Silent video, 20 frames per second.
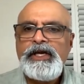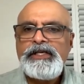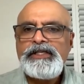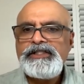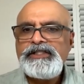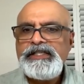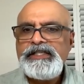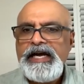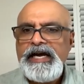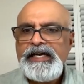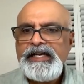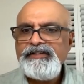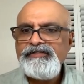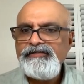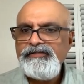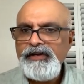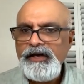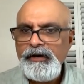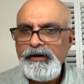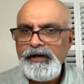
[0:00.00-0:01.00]
Static
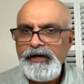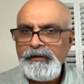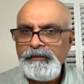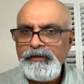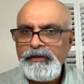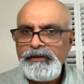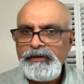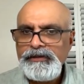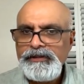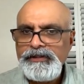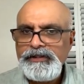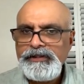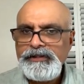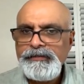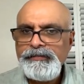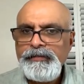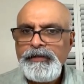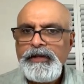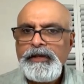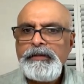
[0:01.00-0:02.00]

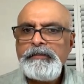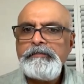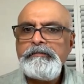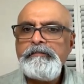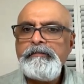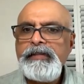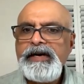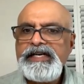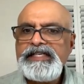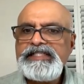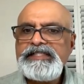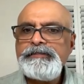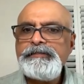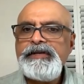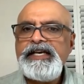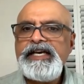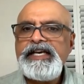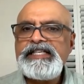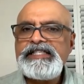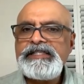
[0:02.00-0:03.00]
variables must
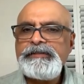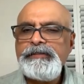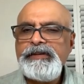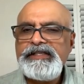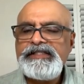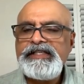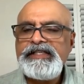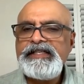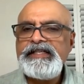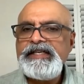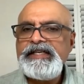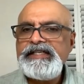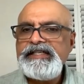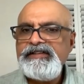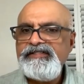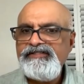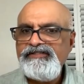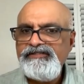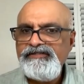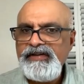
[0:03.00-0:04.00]
be explicitly
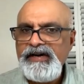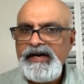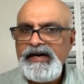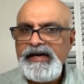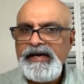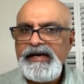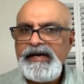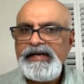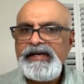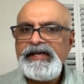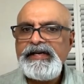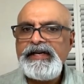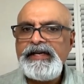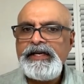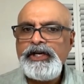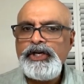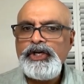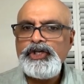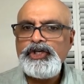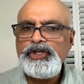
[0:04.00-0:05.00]
defined and
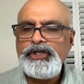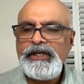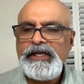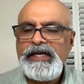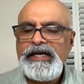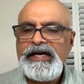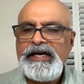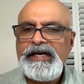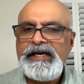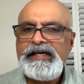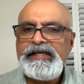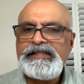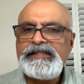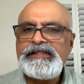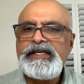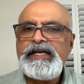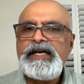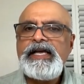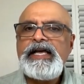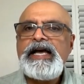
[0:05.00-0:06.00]

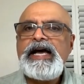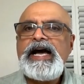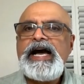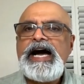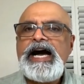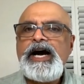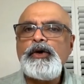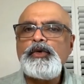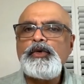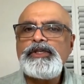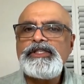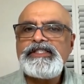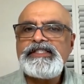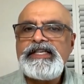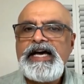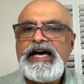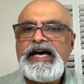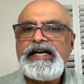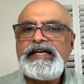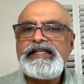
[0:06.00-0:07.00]
initialized
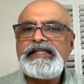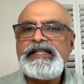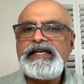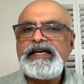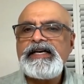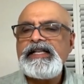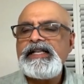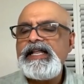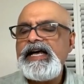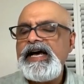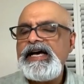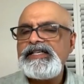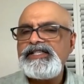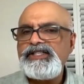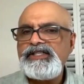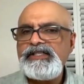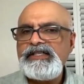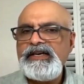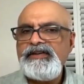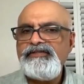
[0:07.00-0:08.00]
outside the class
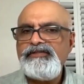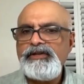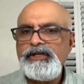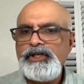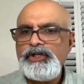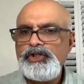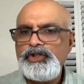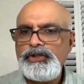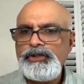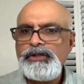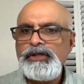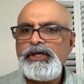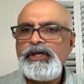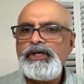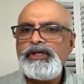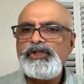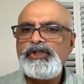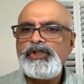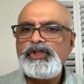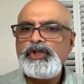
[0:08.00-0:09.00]
definition
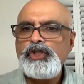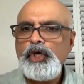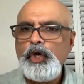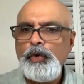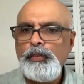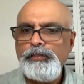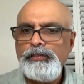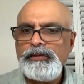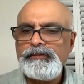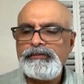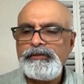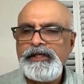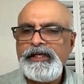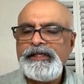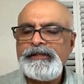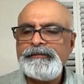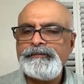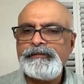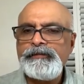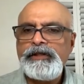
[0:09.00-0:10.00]
scope,
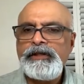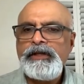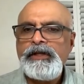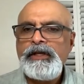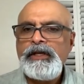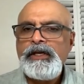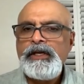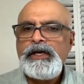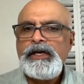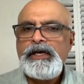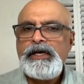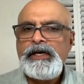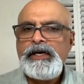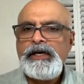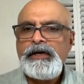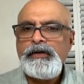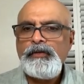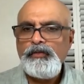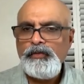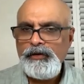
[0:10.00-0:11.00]
right?
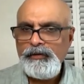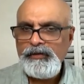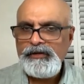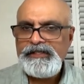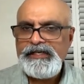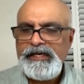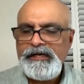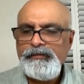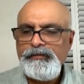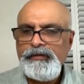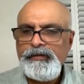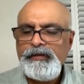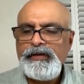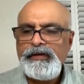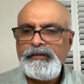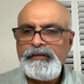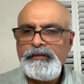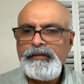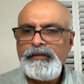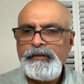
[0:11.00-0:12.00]
We will take
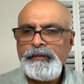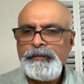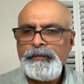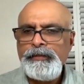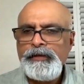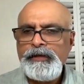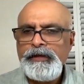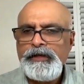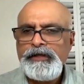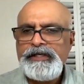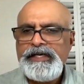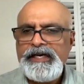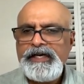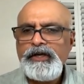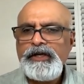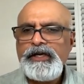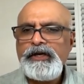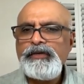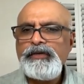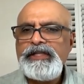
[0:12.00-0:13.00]
a
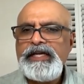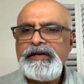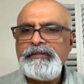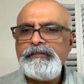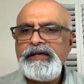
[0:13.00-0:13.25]
look at what that